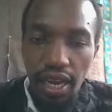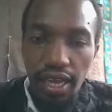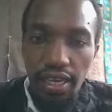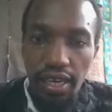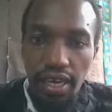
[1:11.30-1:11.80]

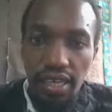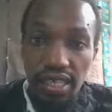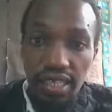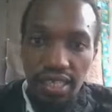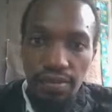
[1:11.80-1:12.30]
like
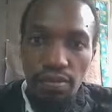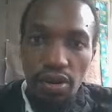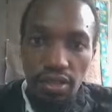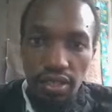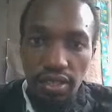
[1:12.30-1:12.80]
racing
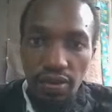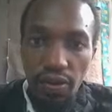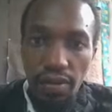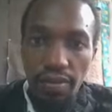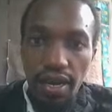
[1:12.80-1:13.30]
bots,
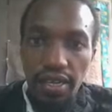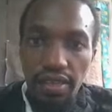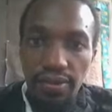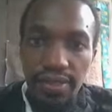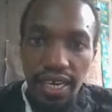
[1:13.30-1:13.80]
whereby
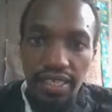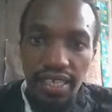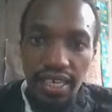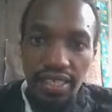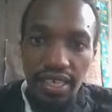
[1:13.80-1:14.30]
those are
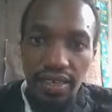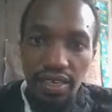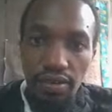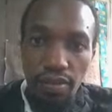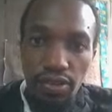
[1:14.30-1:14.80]
just
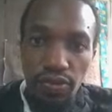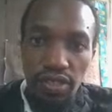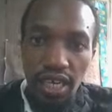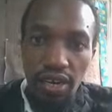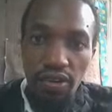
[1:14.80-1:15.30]
robots
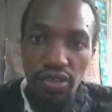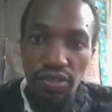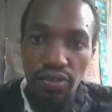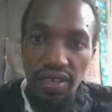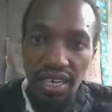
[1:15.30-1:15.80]
which are going
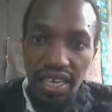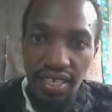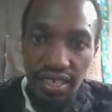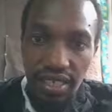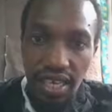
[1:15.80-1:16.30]
to
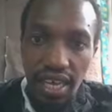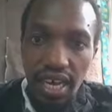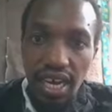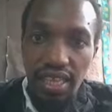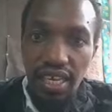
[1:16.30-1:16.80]
race
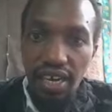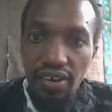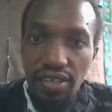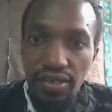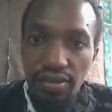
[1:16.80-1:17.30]
and they're
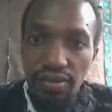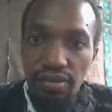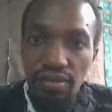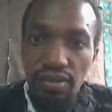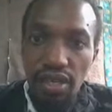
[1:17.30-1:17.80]
going to
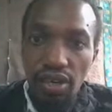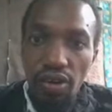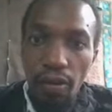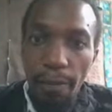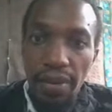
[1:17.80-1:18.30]

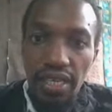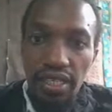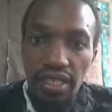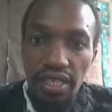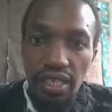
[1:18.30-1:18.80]

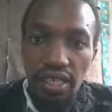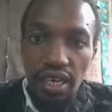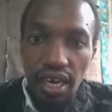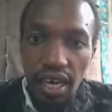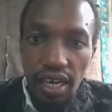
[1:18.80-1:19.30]
compete
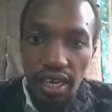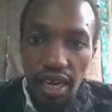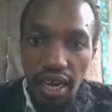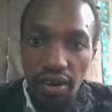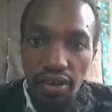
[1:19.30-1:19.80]
and
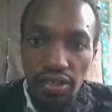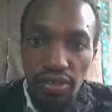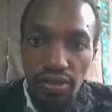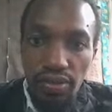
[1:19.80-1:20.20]
are going to